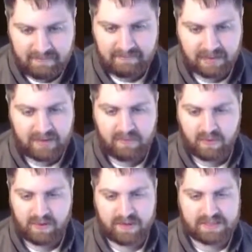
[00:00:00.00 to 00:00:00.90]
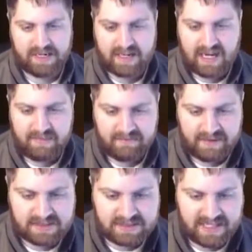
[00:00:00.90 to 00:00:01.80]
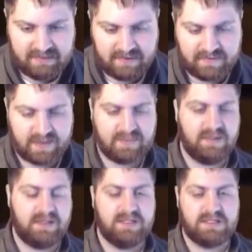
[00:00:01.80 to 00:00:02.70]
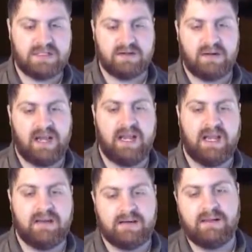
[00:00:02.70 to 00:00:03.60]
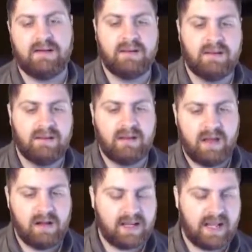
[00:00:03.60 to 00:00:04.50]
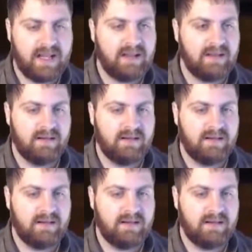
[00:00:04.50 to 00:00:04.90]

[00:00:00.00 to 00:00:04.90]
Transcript: Blood Warriors. Add a copy of each damage-friendly minion to your hand. Okay.